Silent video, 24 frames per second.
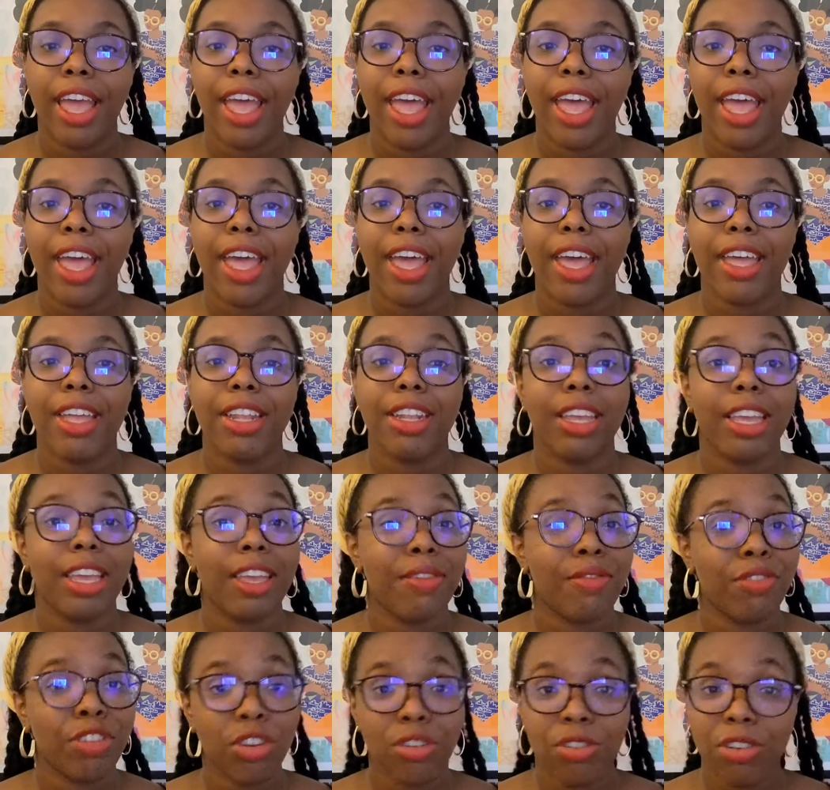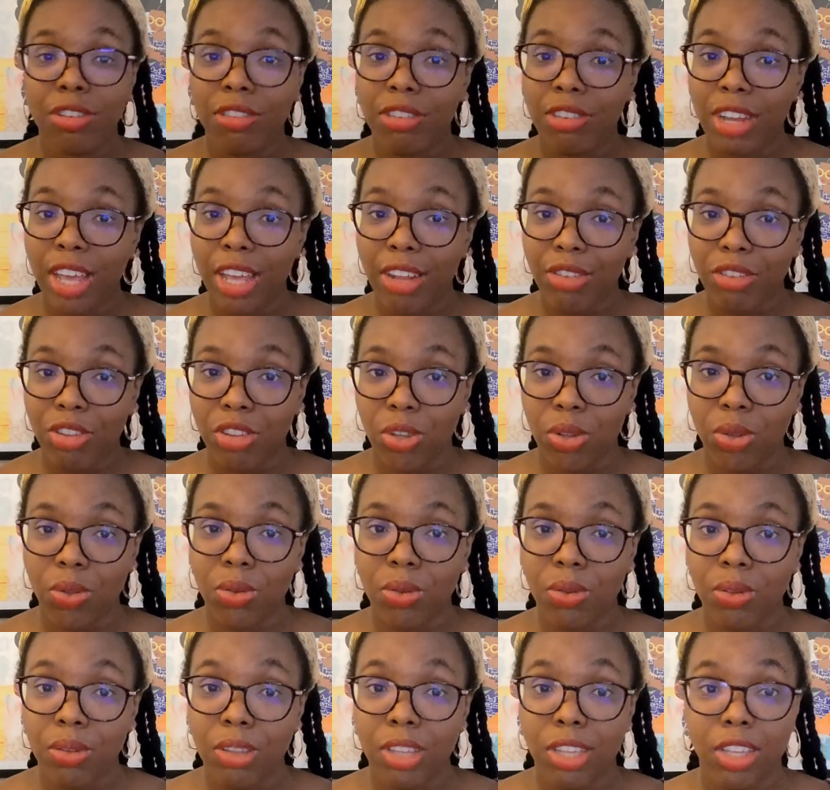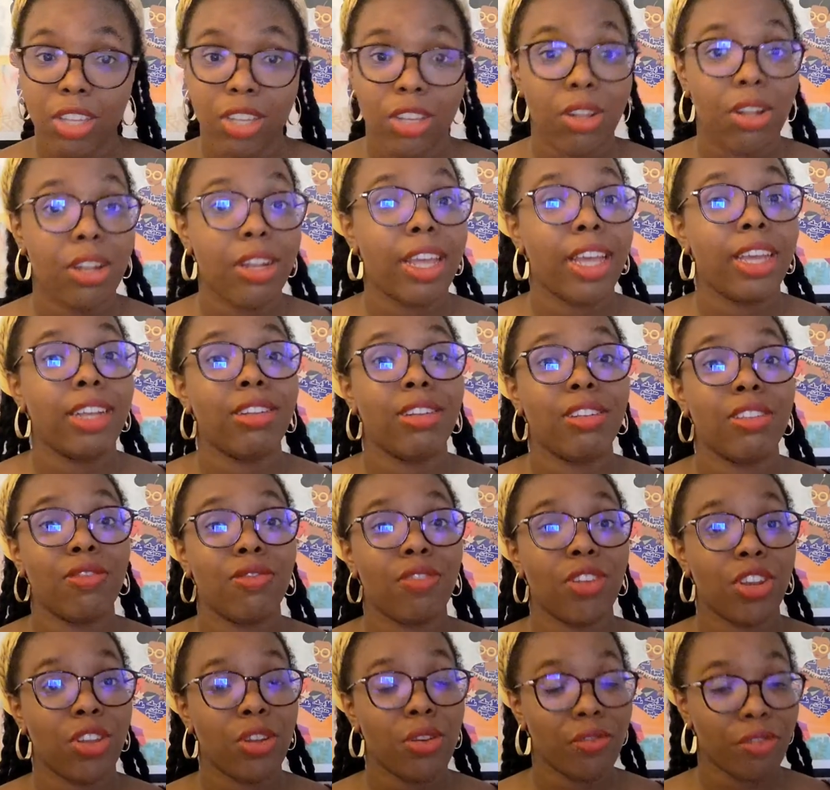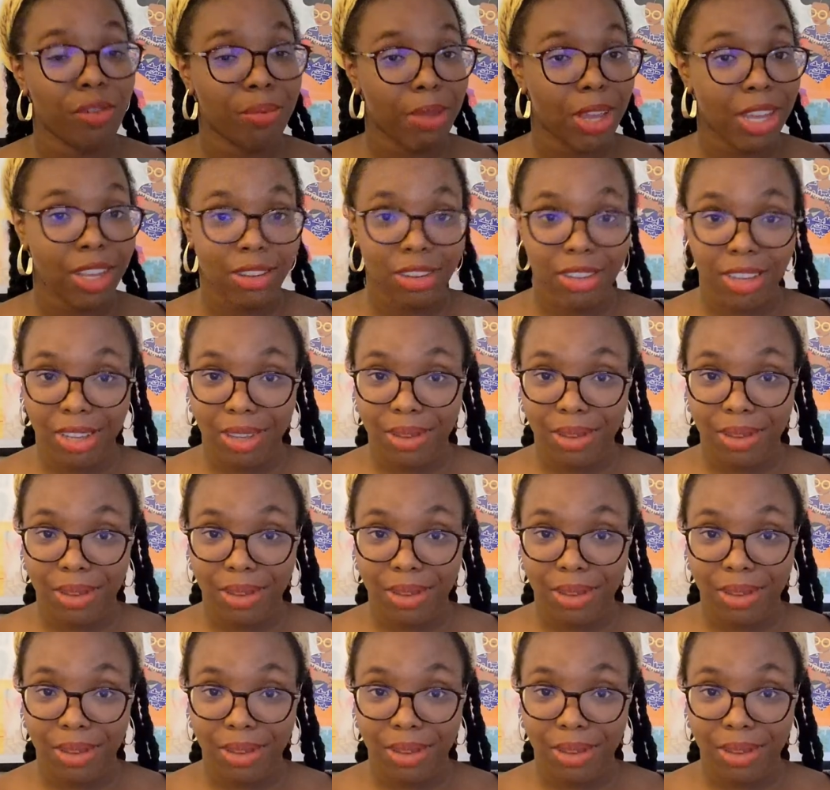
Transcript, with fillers: And if you're into that too, you'll like this video from AD.